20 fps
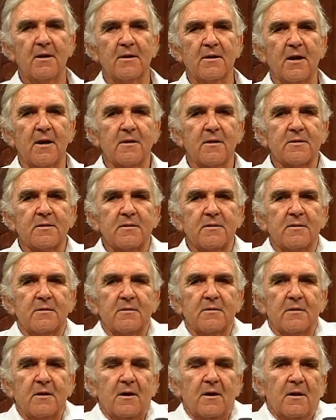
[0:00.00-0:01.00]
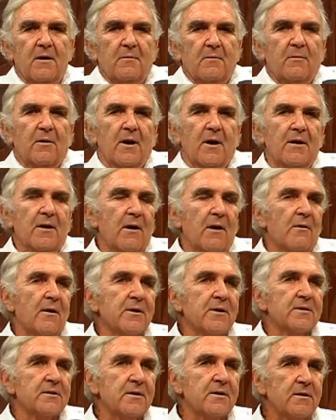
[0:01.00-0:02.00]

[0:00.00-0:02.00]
Thanks to, well, I know OSH